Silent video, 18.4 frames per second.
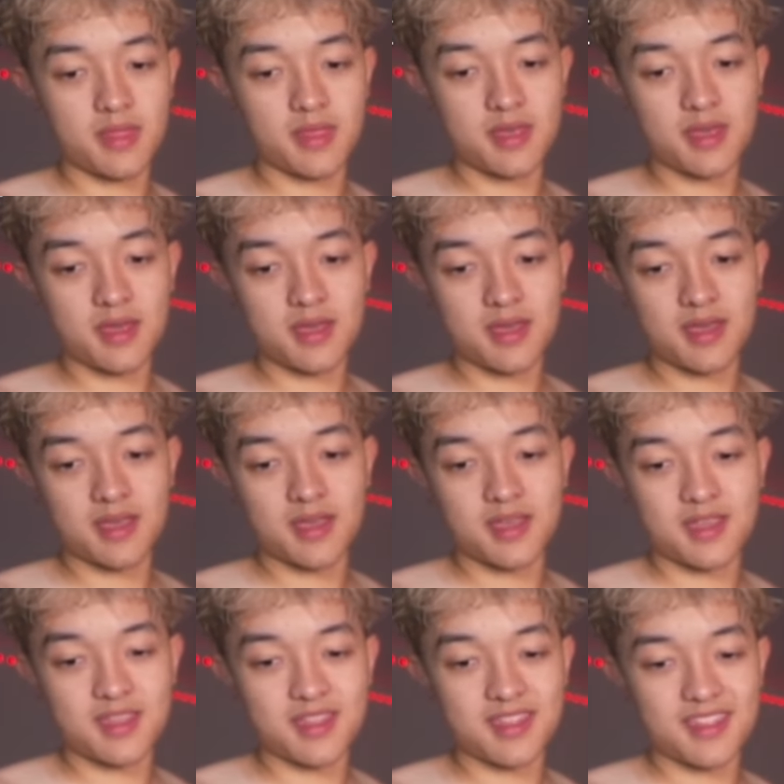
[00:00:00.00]
I'll
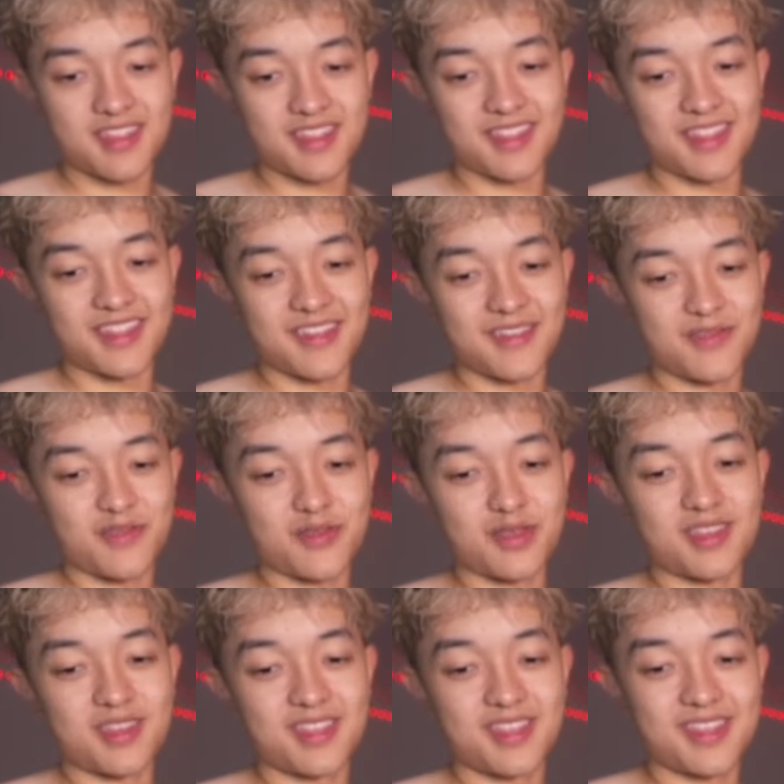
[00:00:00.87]
just
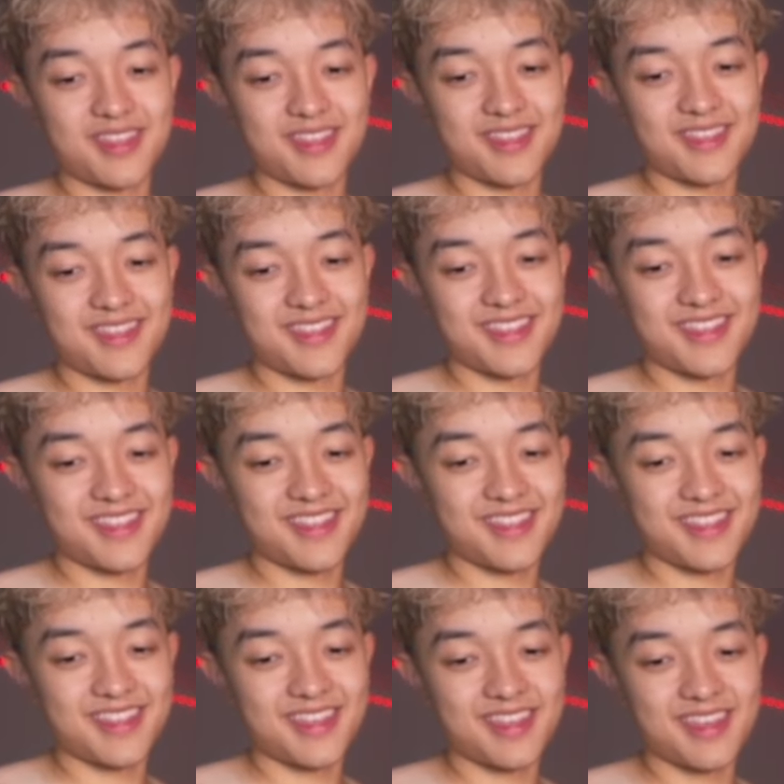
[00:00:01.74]

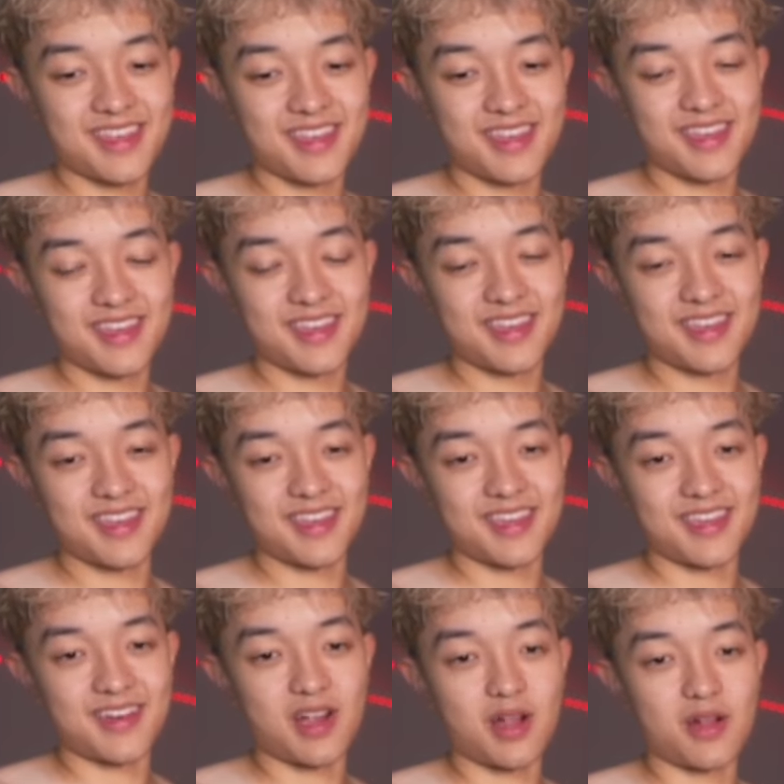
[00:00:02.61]

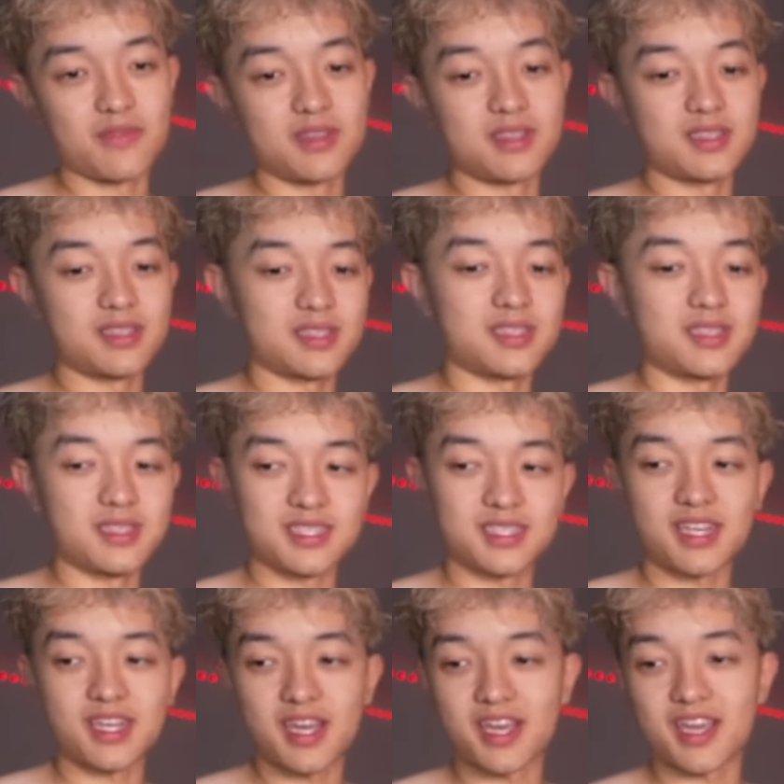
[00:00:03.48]
and obviously,
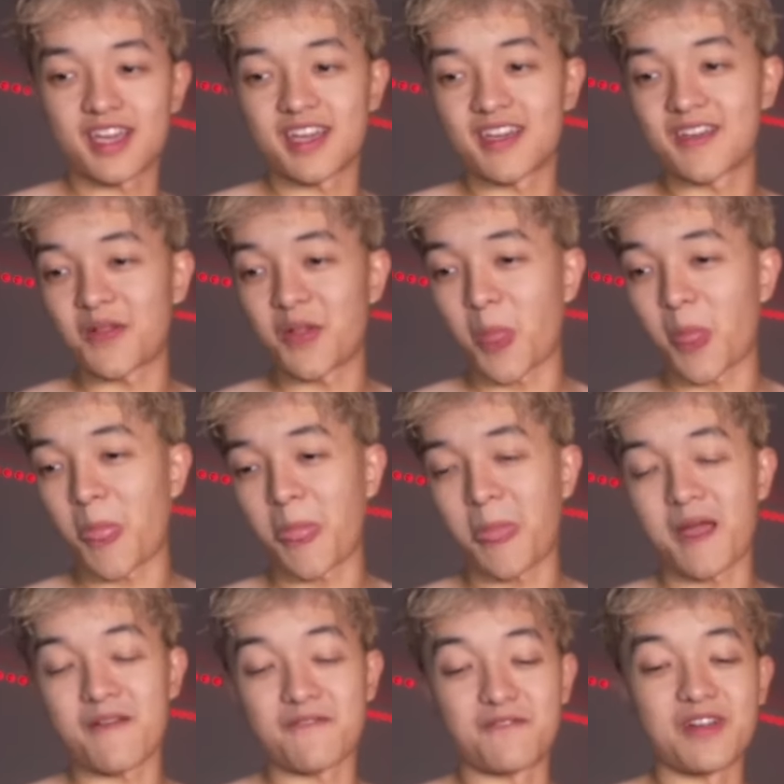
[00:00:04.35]
chat,
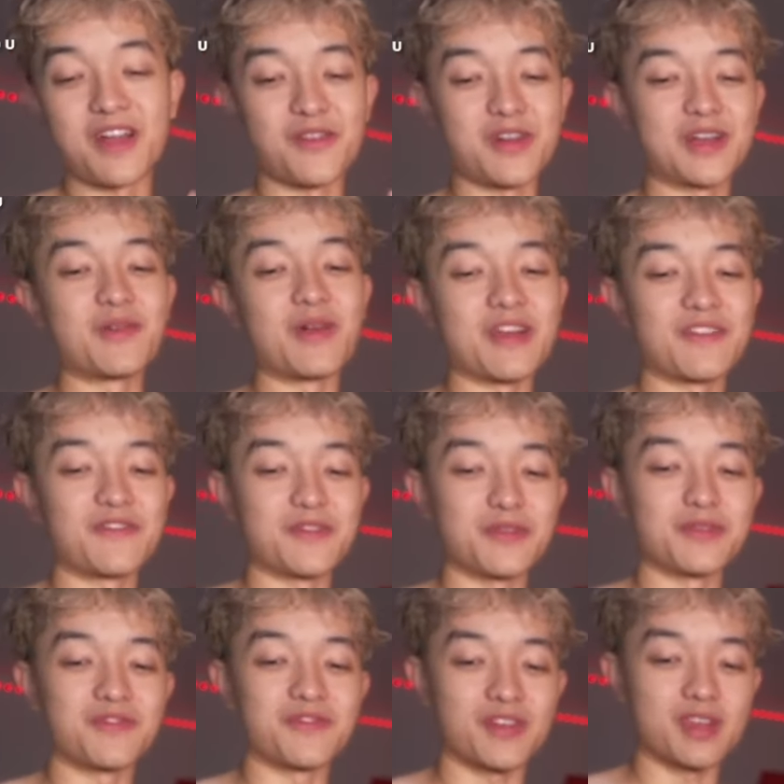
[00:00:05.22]
I'm very
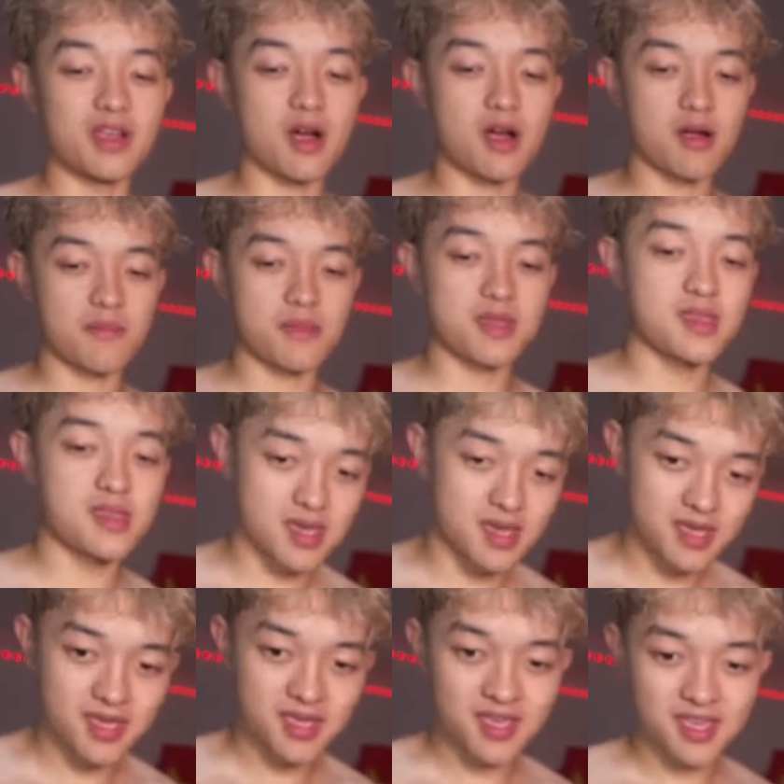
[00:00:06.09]
grateful for y'all,
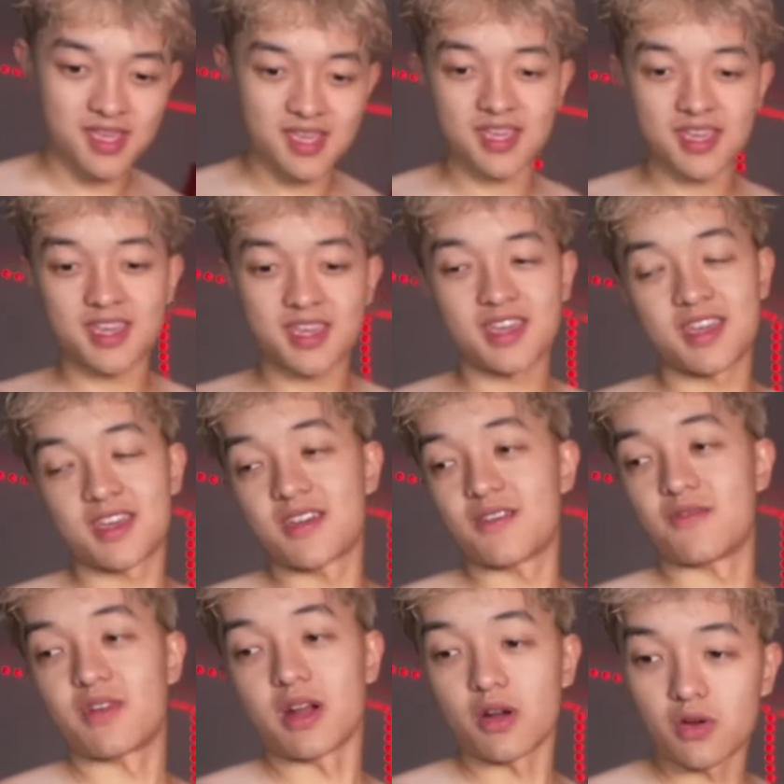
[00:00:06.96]
man. I'm
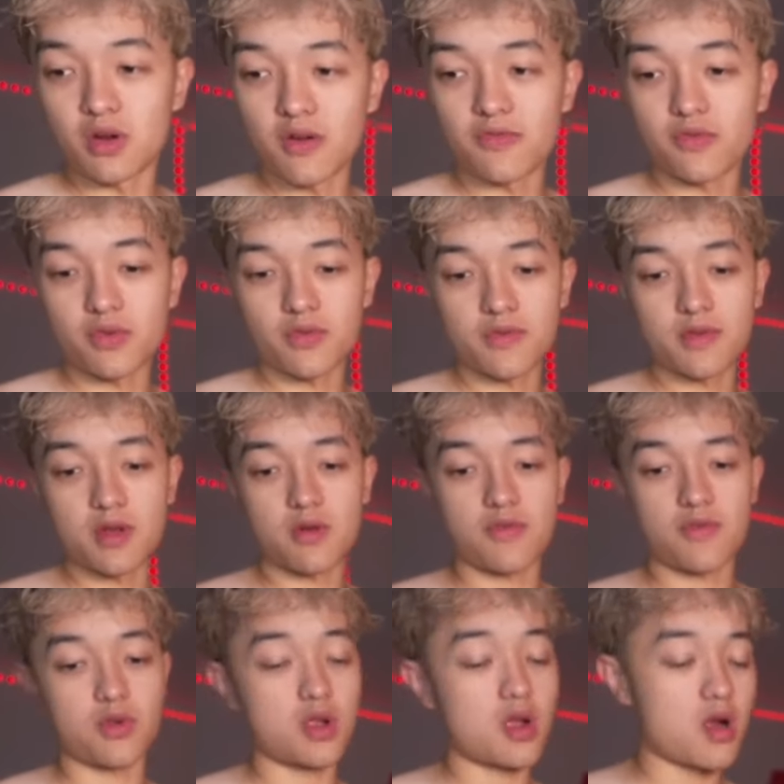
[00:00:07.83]
very grateful for
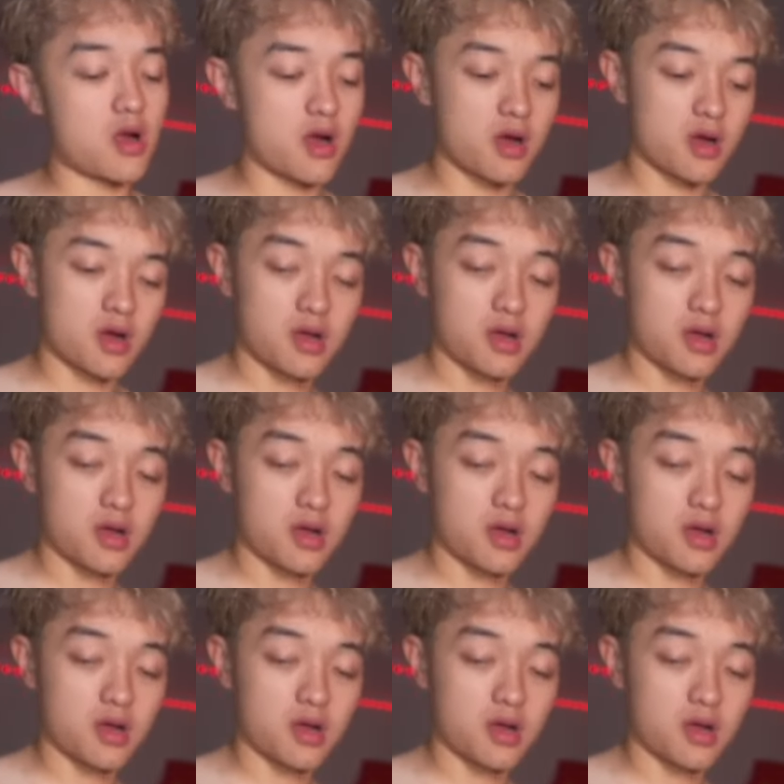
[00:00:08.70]
y'all.